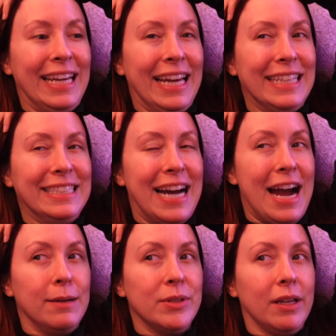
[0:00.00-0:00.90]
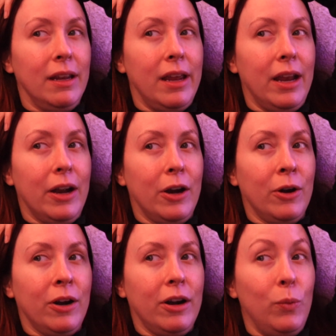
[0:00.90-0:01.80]
And I'm sitting
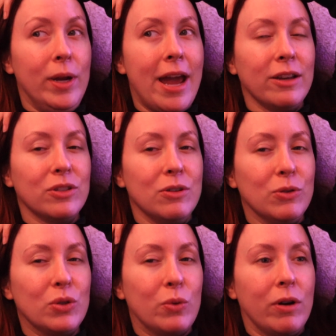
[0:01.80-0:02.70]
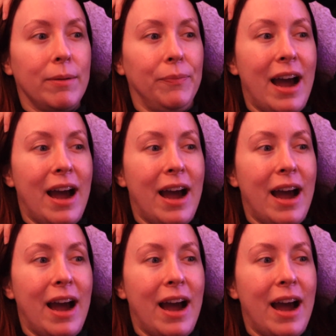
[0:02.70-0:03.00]
here, we had a snowstorm,